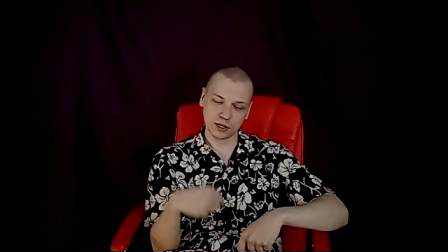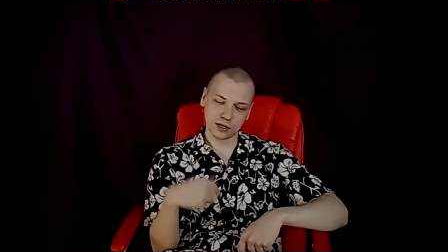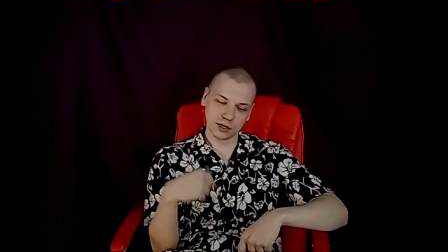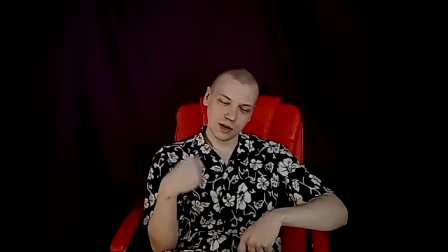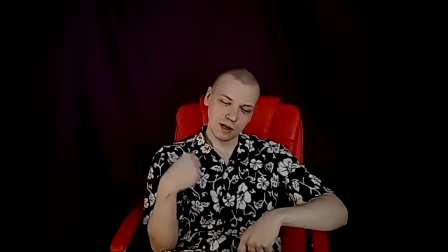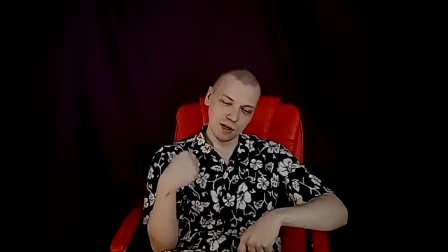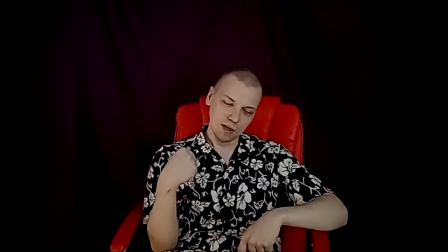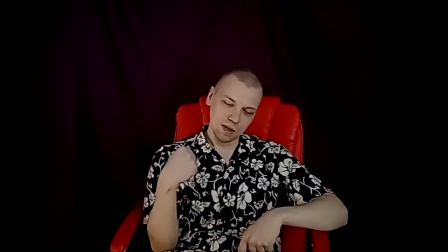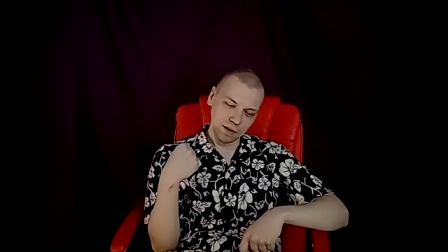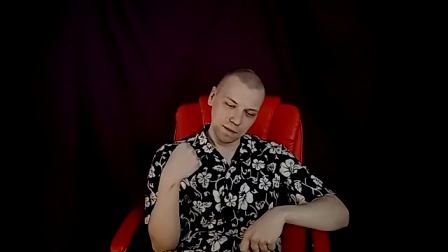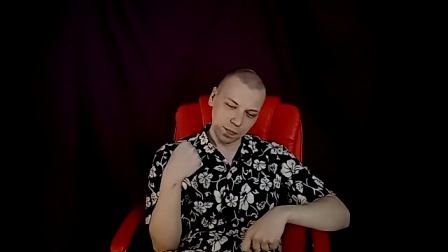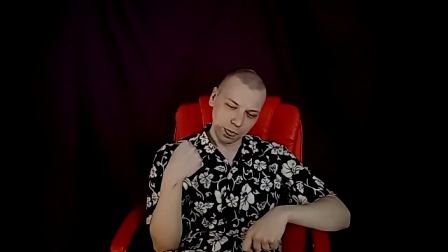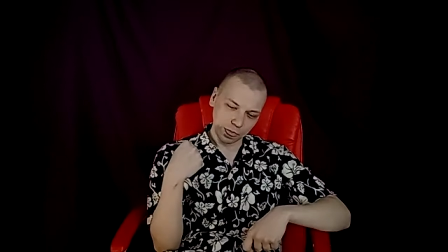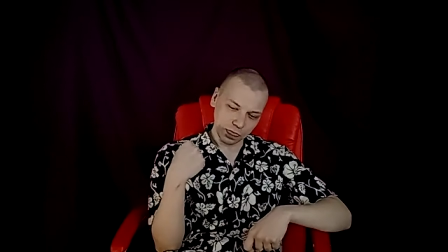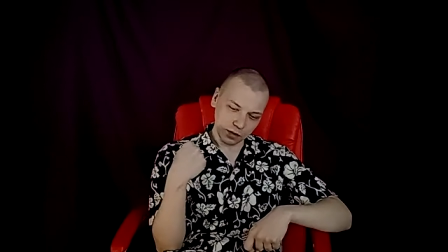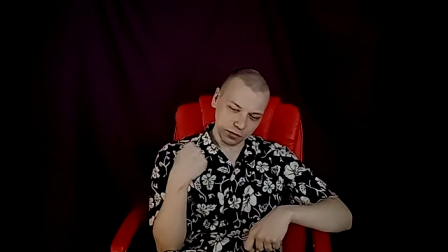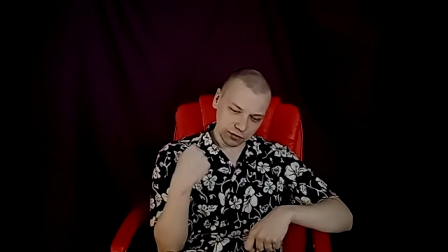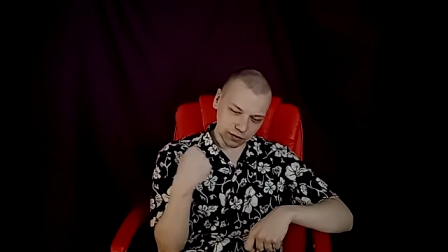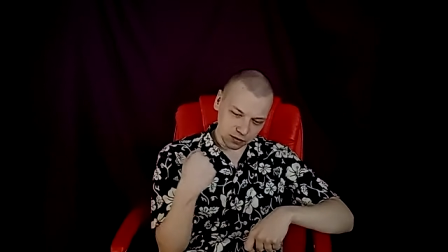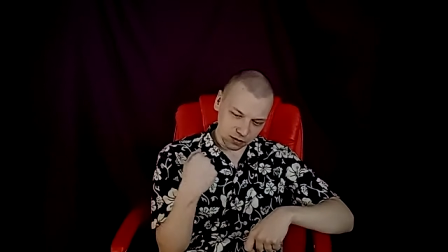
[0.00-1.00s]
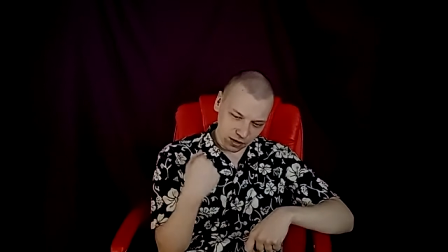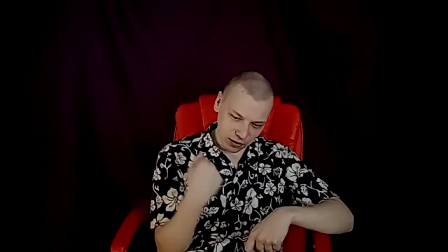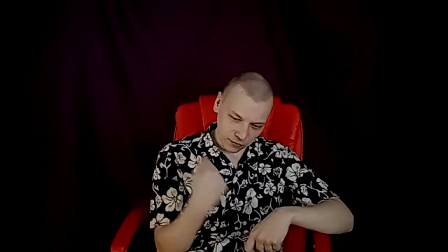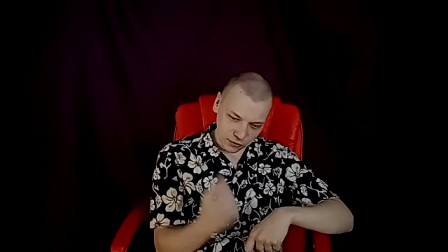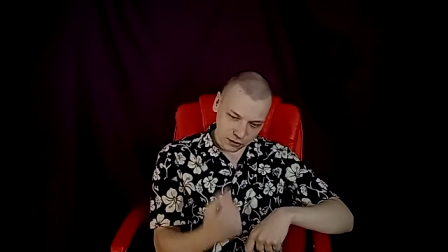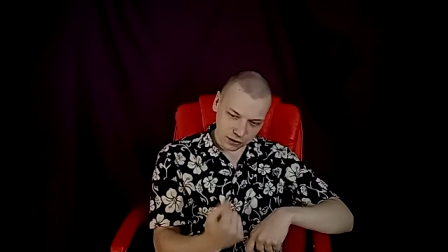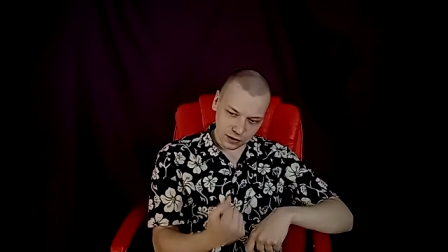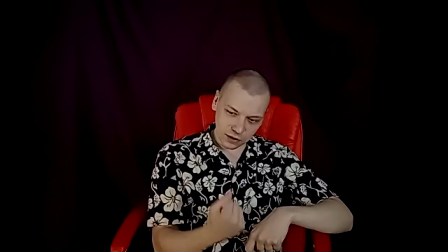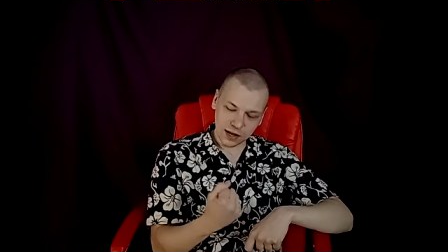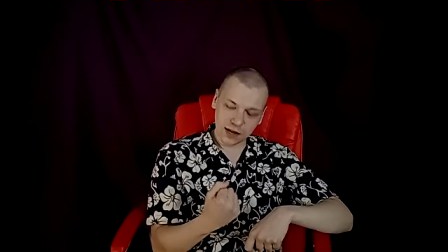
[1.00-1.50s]
But
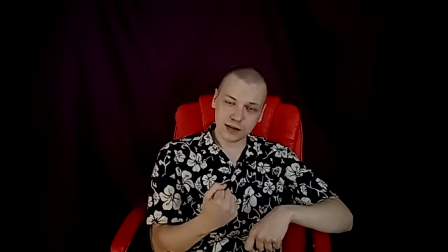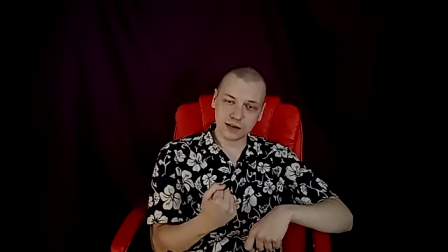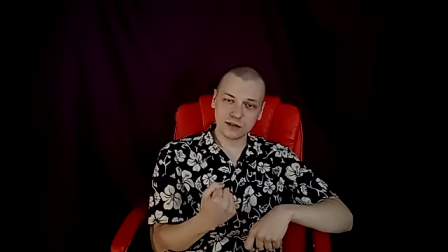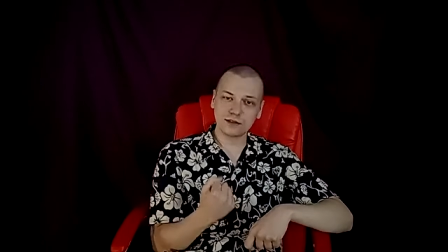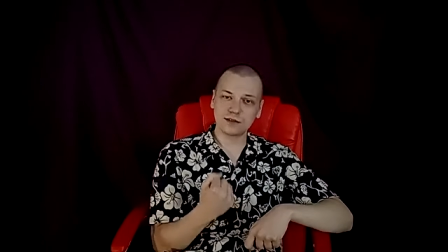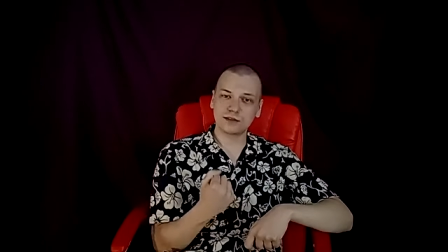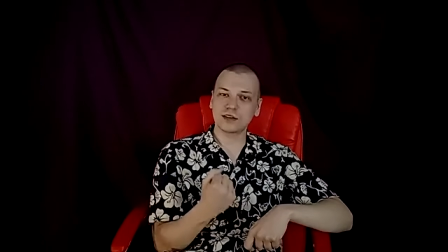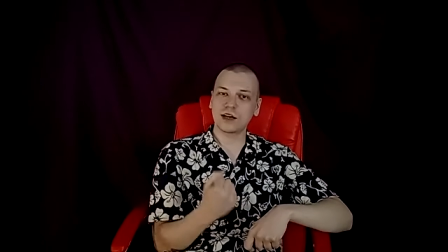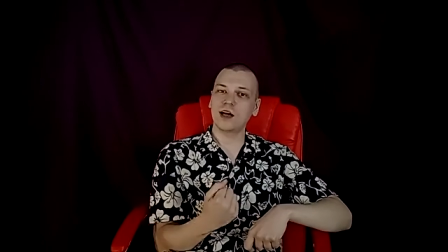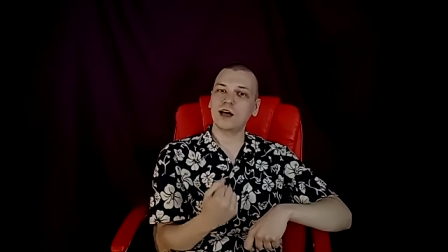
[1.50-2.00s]
nevertheless,